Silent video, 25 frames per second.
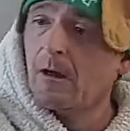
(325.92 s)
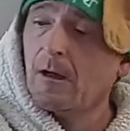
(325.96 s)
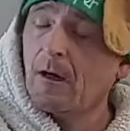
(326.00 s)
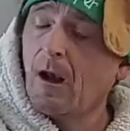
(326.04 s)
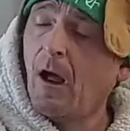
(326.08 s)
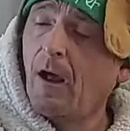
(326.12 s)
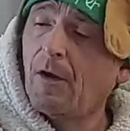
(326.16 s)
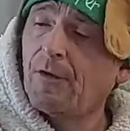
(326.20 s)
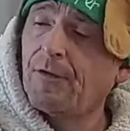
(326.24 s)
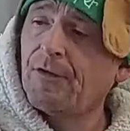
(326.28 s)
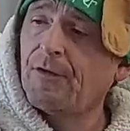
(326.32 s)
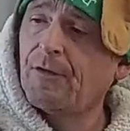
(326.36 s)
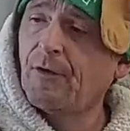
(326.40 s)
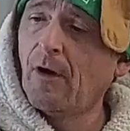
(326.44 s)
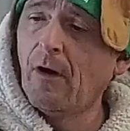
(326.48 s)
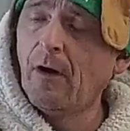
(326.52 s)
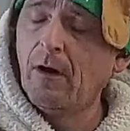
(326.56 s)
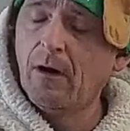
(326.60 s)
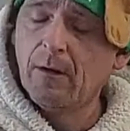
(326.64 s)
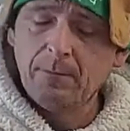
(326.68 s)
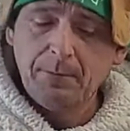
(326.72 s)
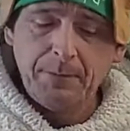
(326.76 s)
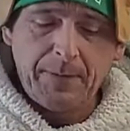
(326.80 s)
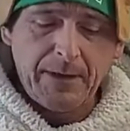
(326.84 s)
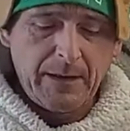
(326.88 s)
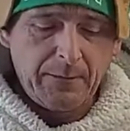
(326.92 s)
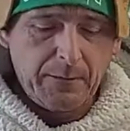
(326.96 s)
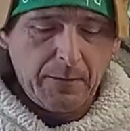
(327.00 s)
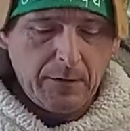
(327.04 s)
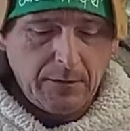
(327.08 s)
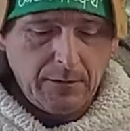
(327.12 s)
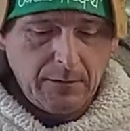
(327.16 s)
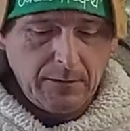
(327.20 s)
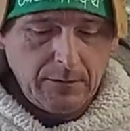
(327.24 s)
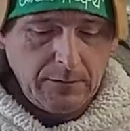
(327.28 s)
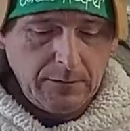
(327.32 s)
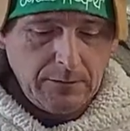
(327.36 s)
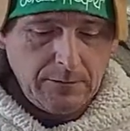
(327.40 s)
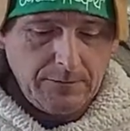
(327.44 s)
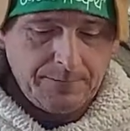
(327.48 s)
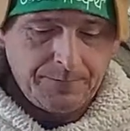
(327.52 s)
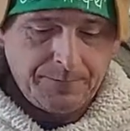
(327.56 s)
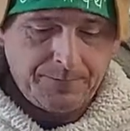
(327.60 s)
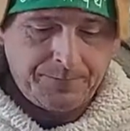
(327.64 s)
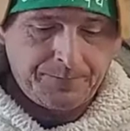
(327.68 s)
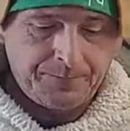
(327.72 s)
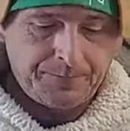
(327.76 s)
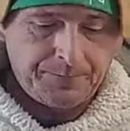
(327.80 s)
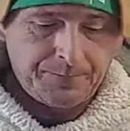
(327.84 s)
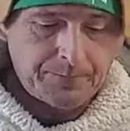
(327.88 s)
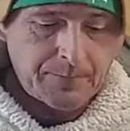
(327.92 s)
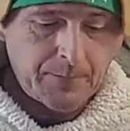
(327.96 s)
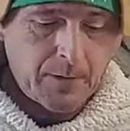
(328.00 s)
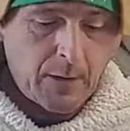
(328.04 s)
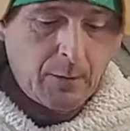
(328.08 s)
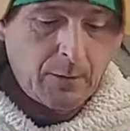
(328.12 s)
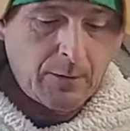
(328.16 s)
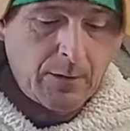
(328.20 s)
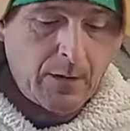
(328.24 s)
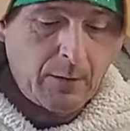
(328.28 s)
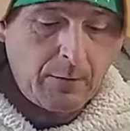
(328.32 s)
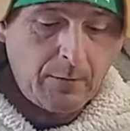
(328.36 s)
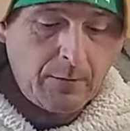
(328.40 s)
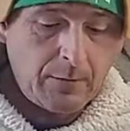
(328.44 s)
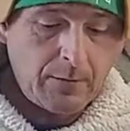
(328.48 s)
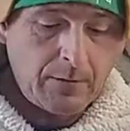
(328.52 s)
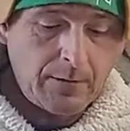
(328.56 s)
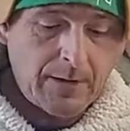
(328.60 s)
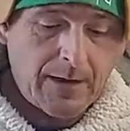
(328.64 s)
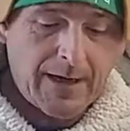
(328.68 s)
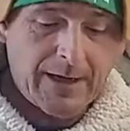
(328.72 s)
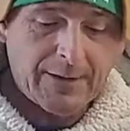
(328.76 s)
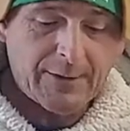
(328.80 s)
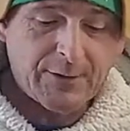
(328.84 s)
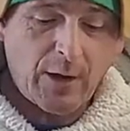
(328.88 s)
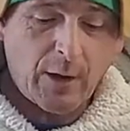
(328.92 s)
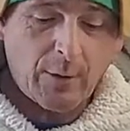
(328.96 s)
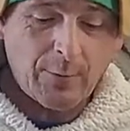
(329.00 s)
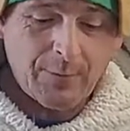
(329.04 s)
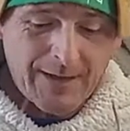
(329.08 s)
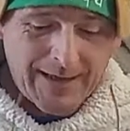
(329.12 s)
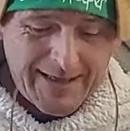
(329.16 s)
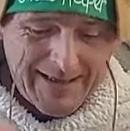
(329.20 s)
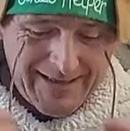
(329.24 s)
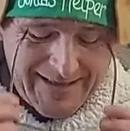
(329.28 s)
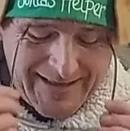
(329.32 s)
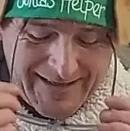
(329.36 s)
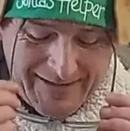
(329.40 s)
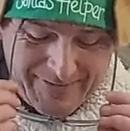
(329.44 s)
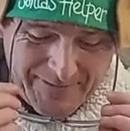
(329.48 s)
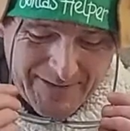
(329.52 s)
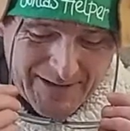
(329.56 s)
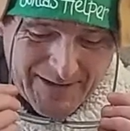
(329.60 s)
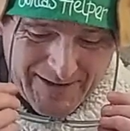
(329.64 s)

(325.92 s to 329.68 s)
Gloss is on, people. Oh no, I don't need it